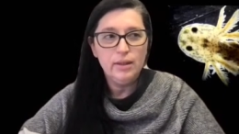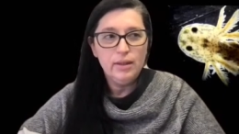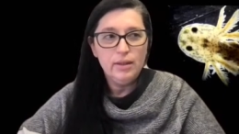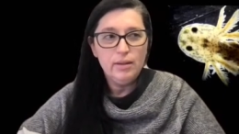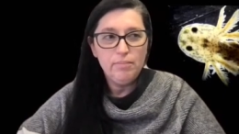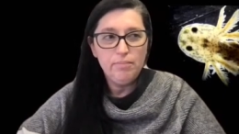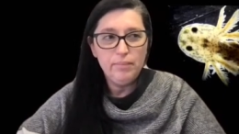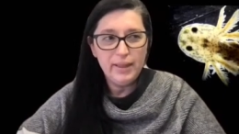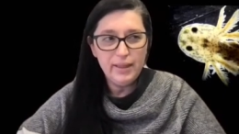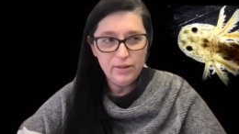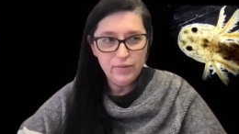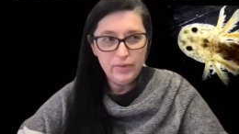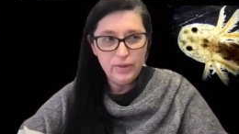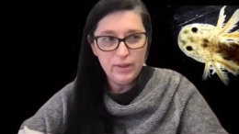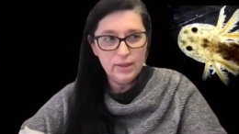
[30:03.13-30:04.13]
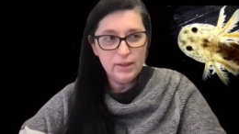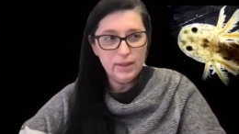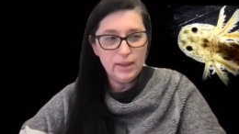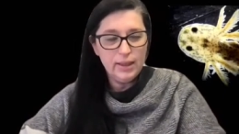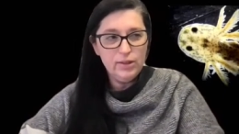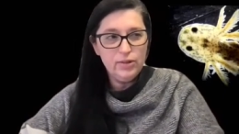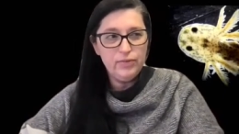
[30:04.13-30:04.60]
many of these
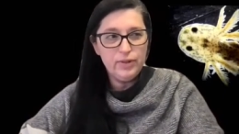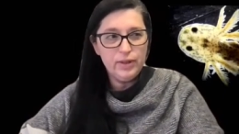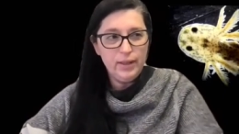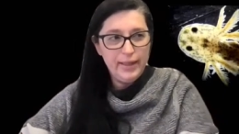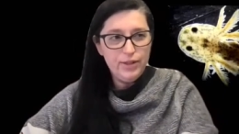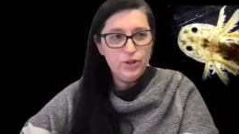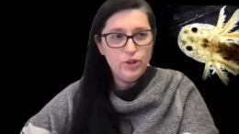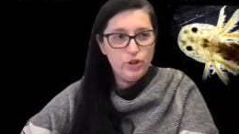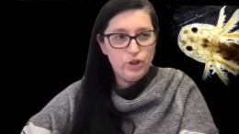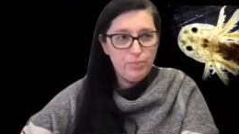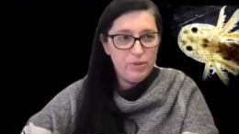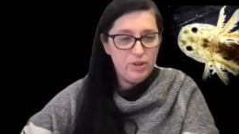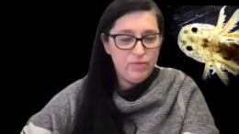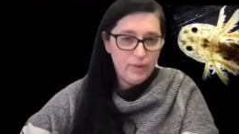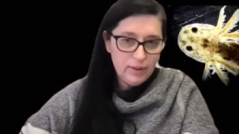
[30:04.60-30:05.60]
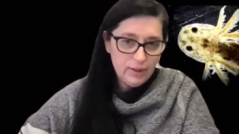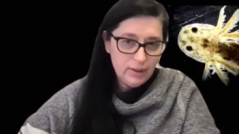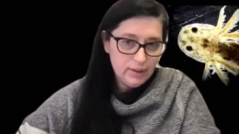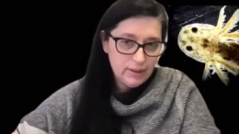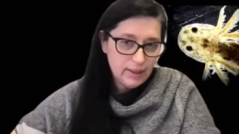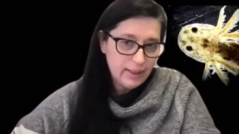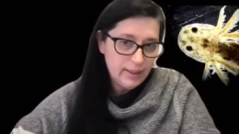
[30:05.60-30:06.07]
kind of relationship between the
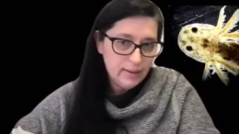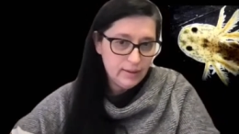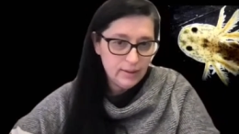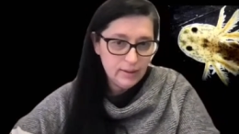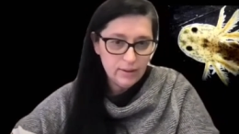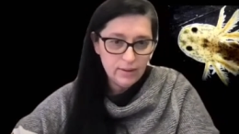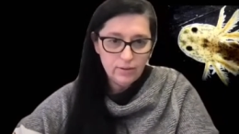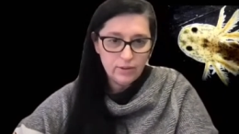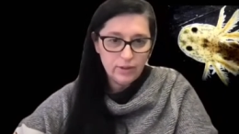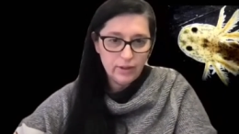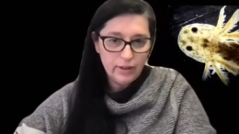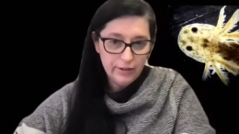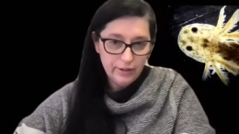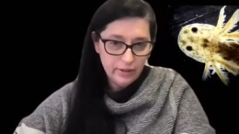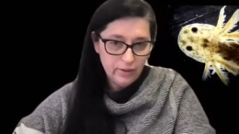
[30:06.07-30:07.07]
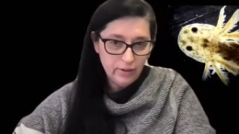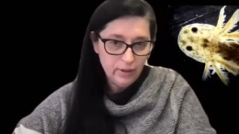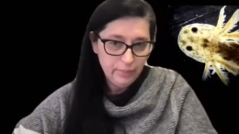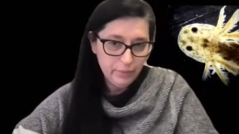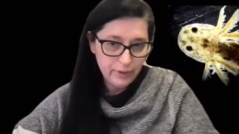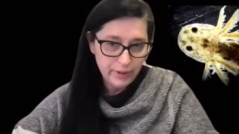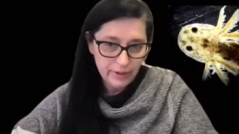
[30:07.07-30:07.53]
scientists or other
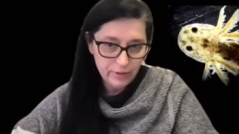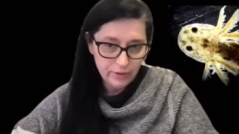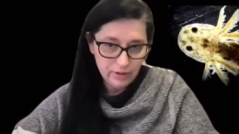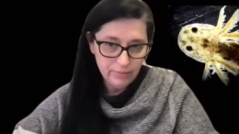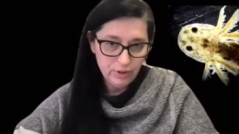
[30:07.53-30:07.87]
collaborators,